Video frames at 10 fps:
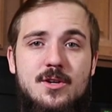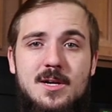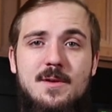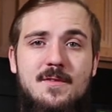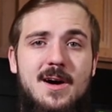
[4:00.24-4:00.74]
you're
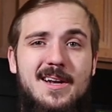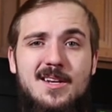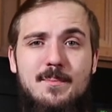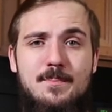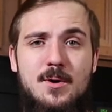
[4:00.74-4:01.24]
gonna be fine. In
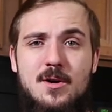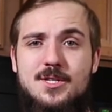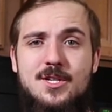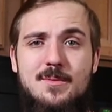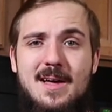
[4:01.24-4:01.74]
your
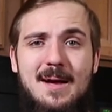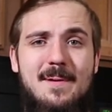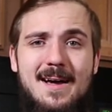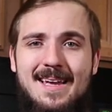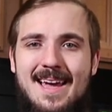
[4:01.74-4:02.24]
purse, in your
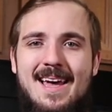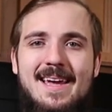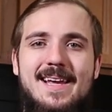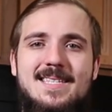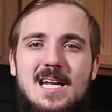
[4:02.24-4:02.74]
backpack,
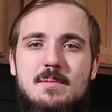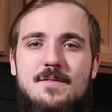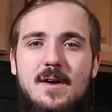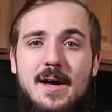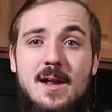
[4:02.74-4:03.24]
it's gonna be
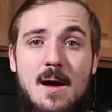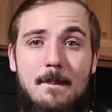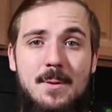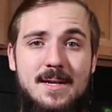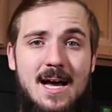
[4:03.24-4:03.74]
fine.
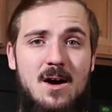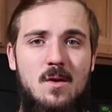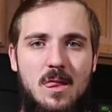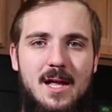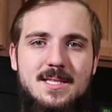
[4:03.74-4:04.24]
But
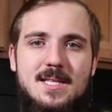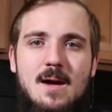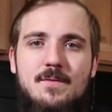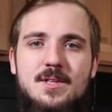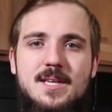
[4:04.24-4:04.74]
now it's
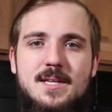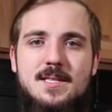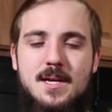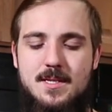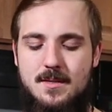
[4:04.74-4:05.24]
time for the
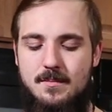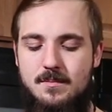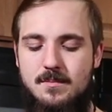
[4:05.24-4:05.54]
taste test.